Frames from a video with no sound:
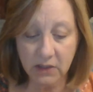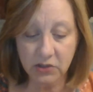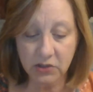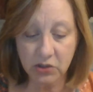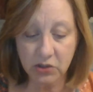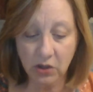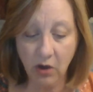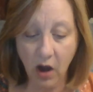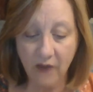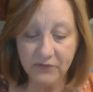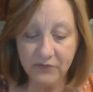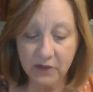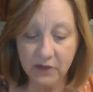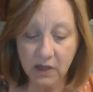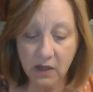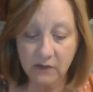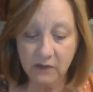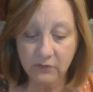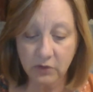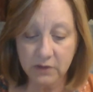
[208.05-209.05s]
and took off the
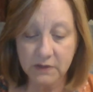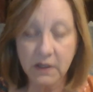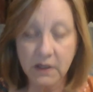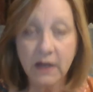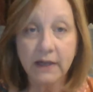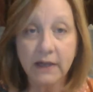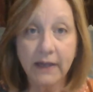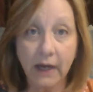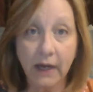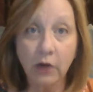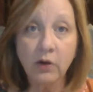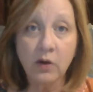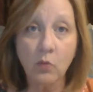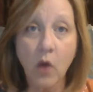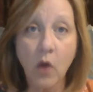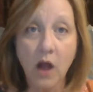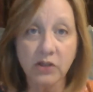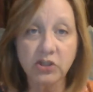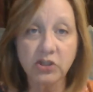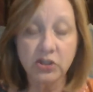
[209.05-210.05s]
covers. Karen
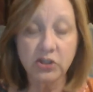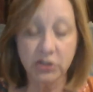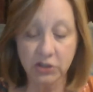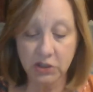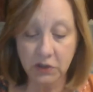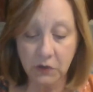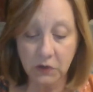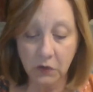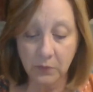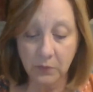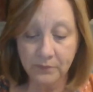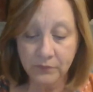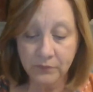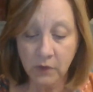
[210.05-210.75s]
watched too.